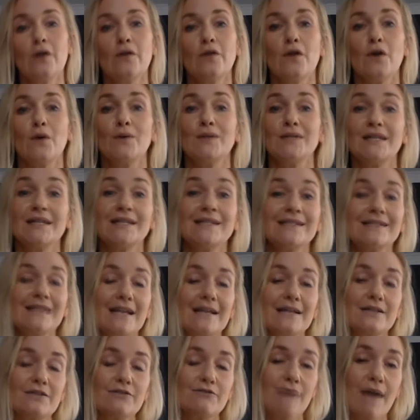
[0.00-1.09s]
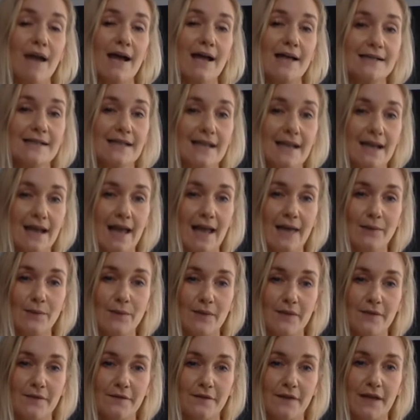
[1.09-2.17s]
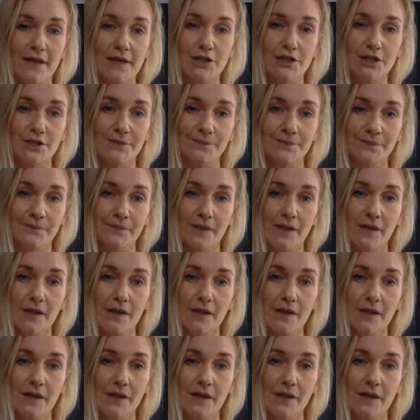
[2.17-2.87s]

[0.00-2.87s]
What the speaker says: though it is set to rise in line with inflation.